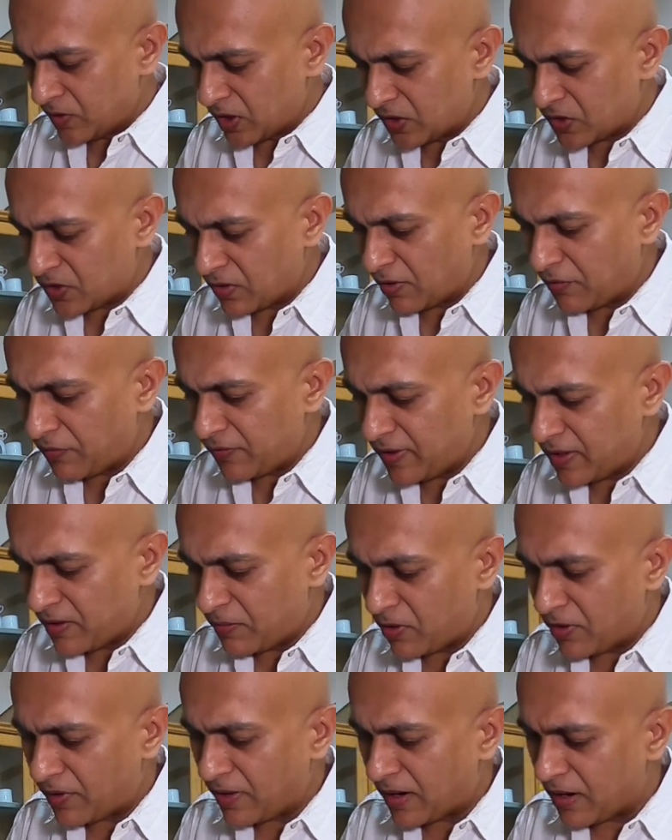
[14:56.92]
just roughly
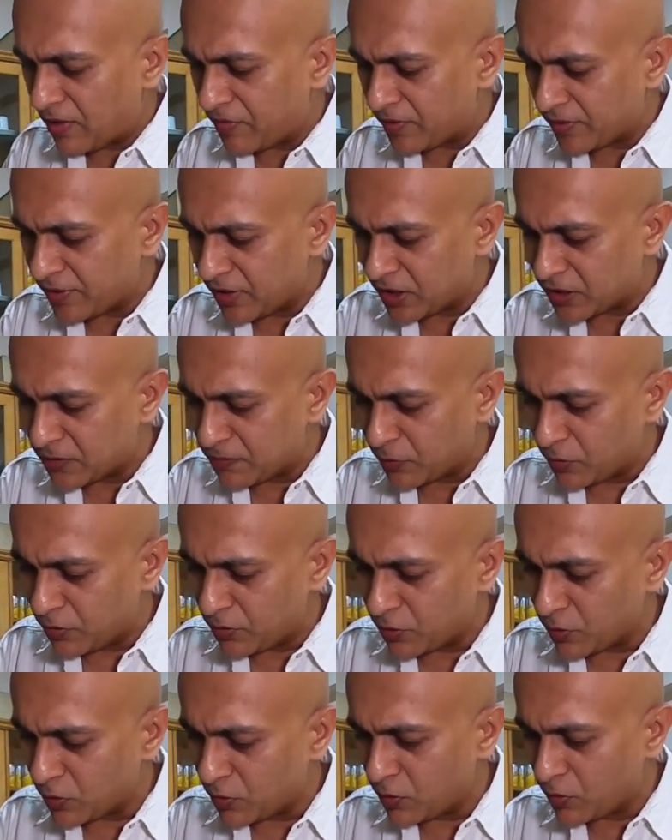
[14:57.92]
about half a
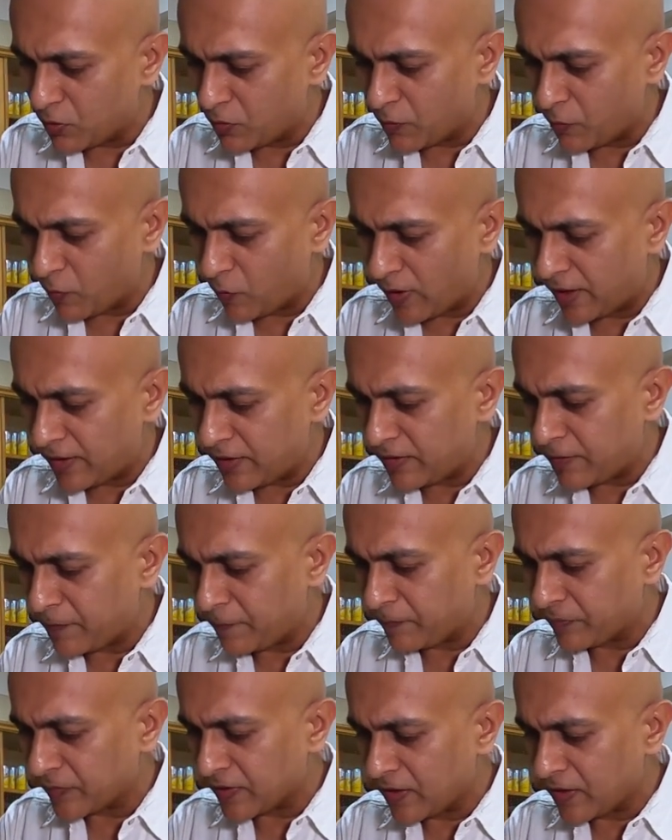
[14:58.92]
teaspoon to one